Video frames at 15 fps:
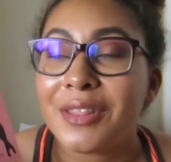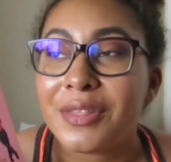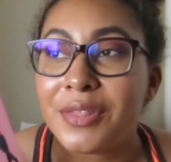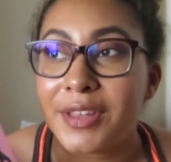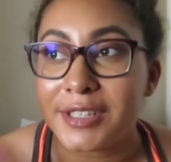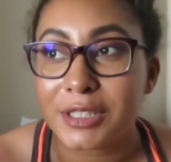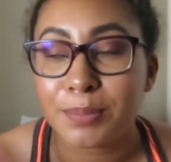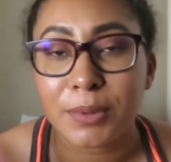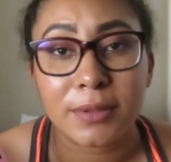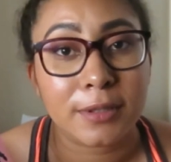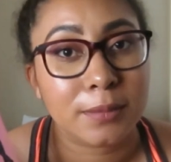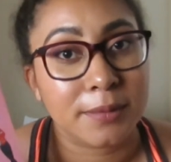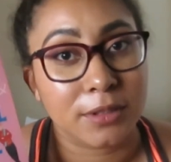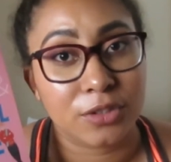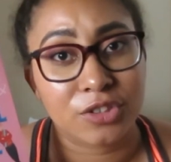This book
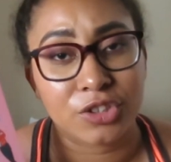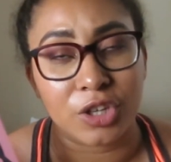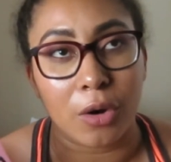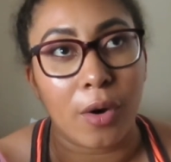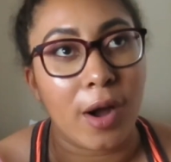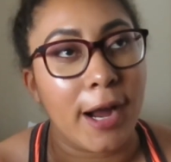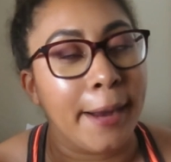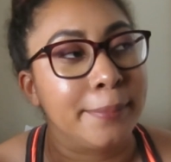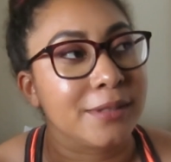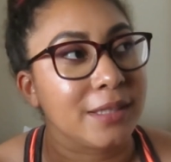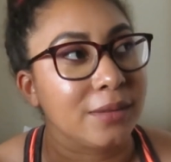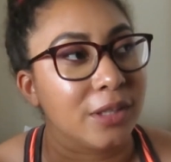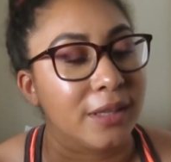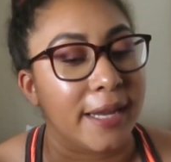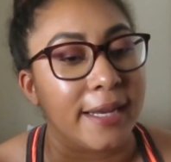has been so
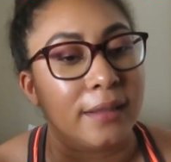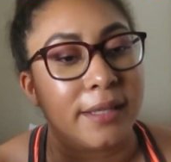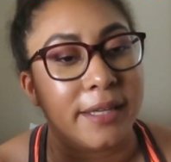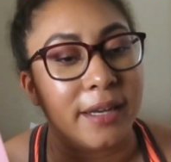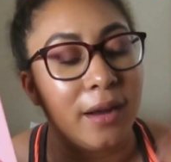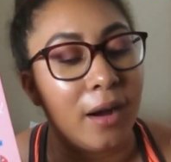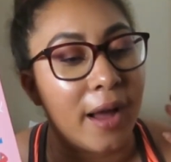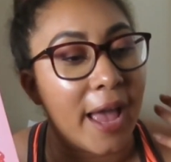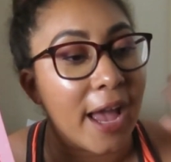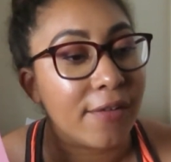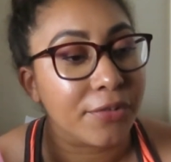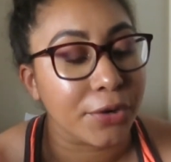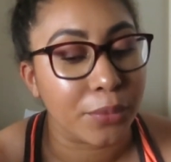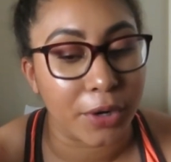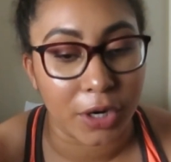hyped lately,
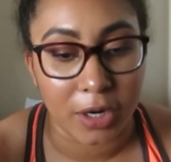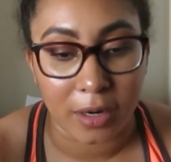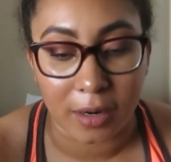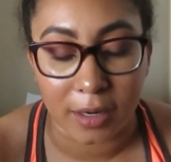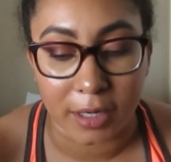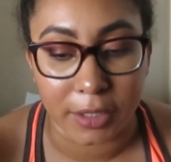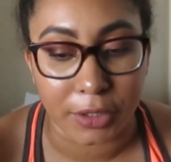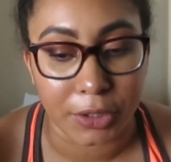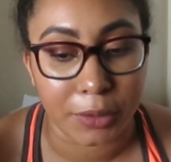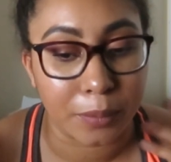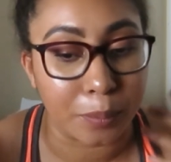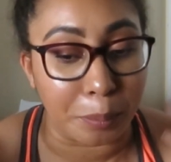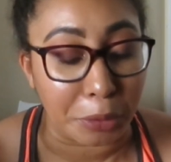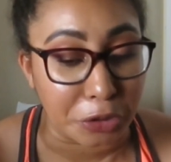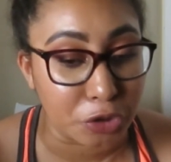everywhere on
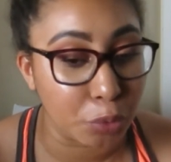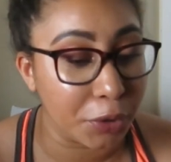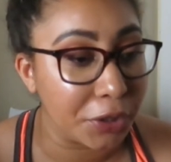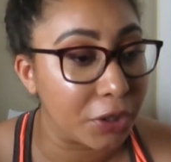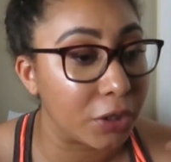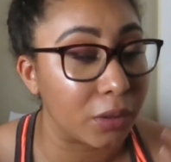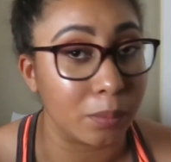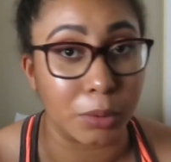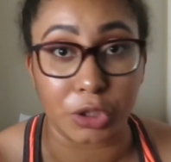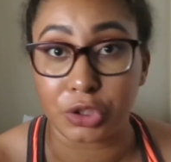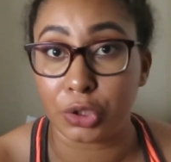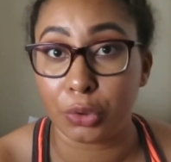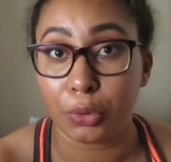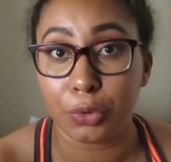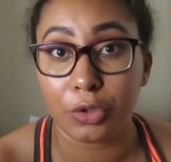book Twitter, on
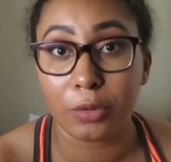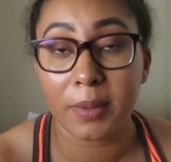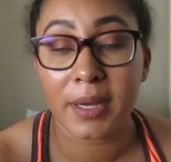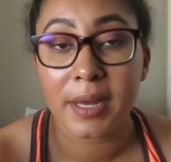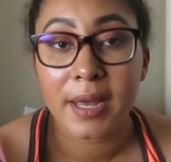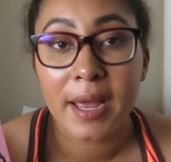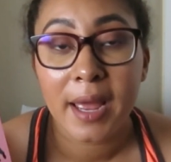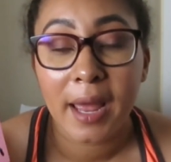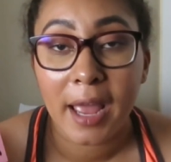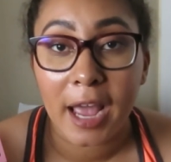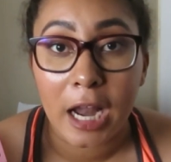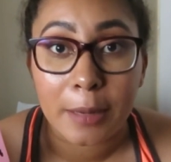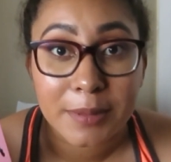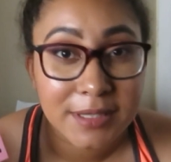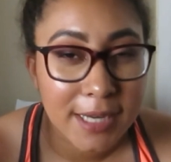booktube,
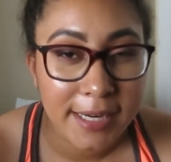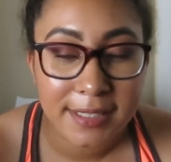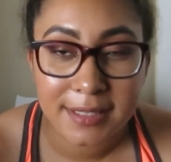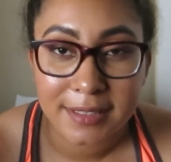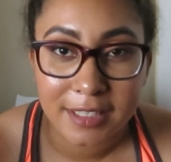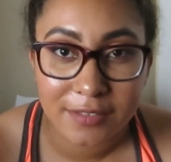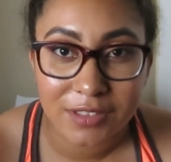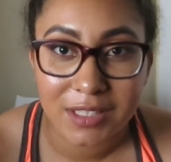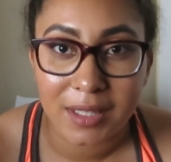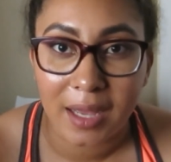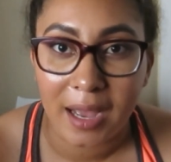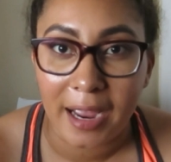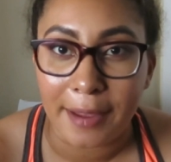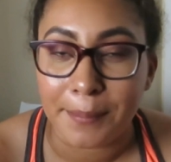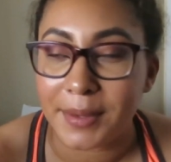and I'm excited to give into the
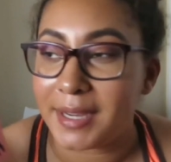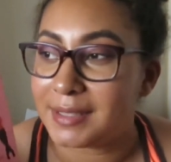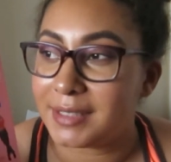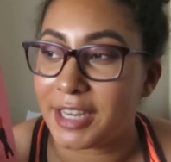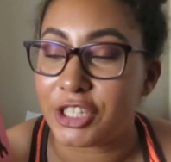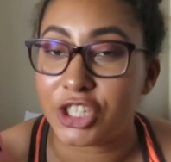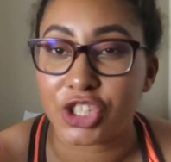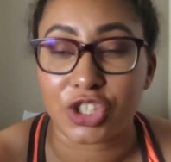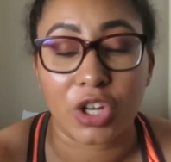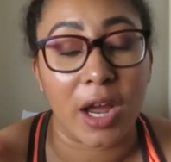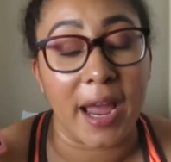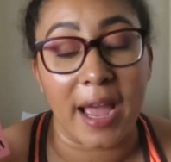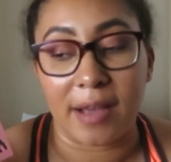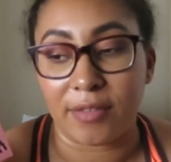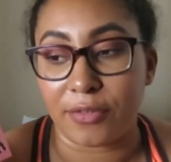hype because I
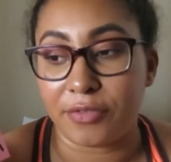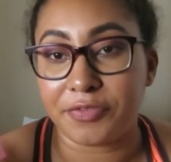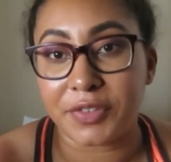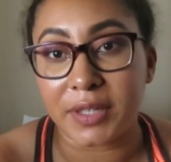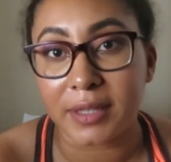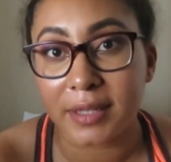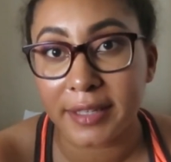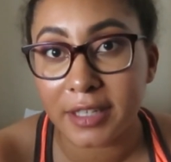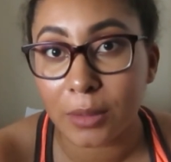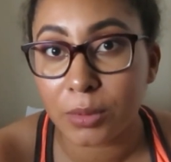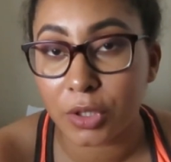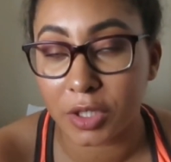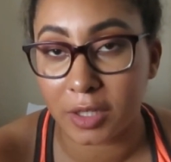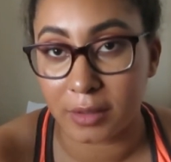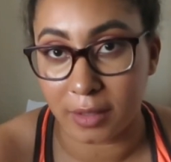have a feeling I'm
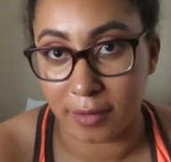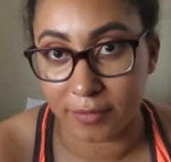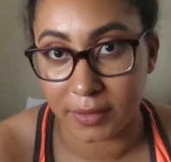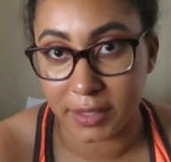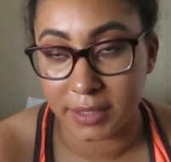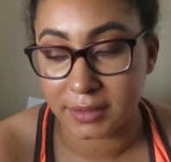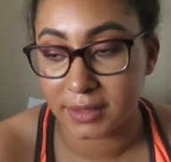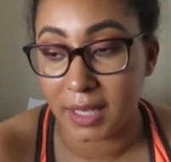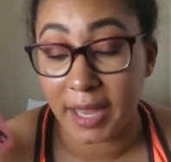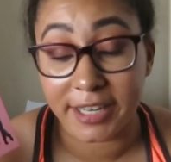going to love this.